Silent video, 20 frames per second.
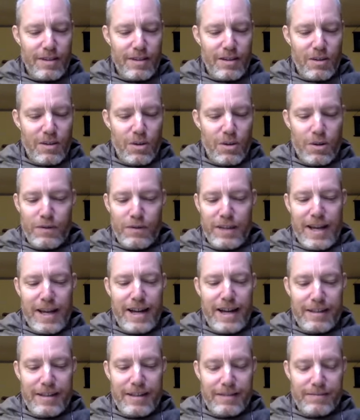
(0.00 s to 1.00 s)
Or the
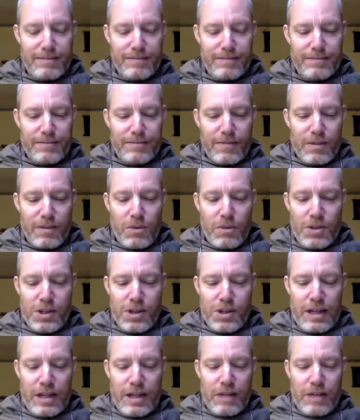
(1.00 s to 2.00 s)
flag, which
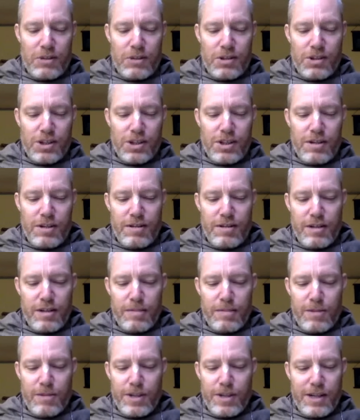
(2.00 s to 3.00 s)
announces security and
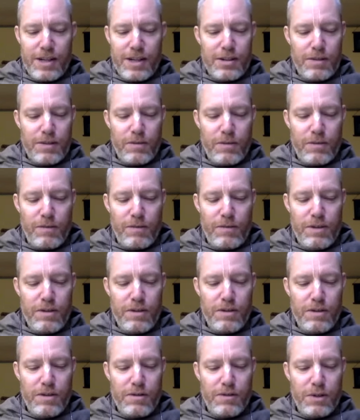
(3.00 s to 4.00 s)
protection from
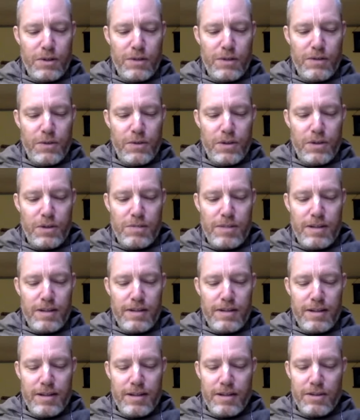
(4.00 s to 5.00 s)
fear for devotees
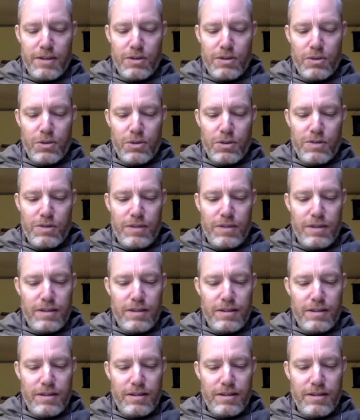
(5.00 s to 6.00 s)
meditating on their lotus feet.
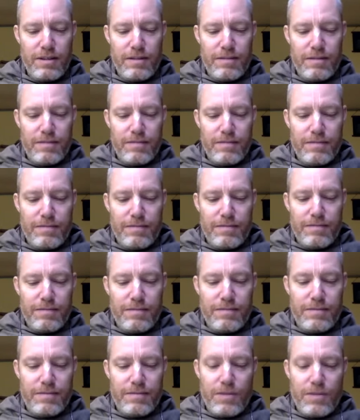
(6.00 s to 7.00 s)

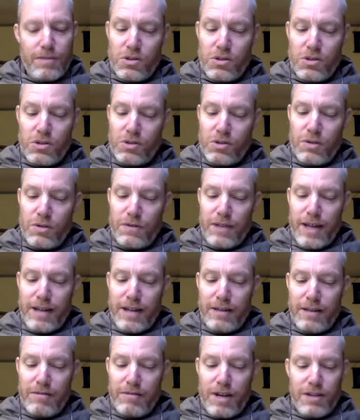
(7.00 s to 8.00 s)
Also, the flag
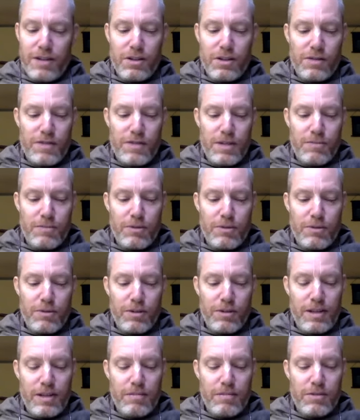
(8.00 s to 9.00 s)
on Radha's feet
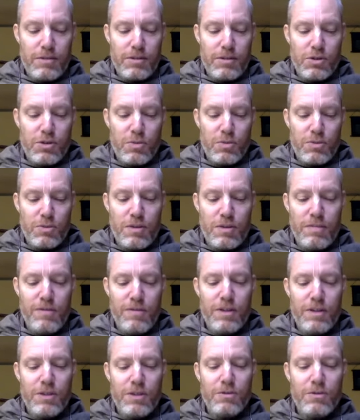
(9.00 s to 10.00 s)
proclaims supreme
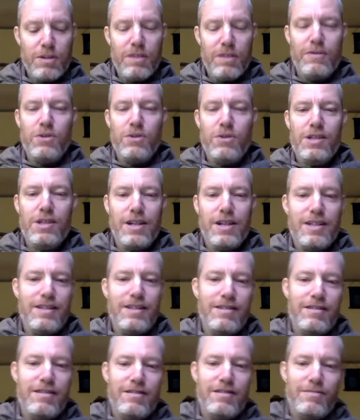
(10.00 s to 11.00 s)
victory of her
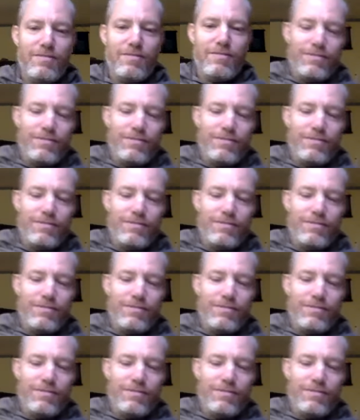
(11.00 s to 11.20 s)
Sakis.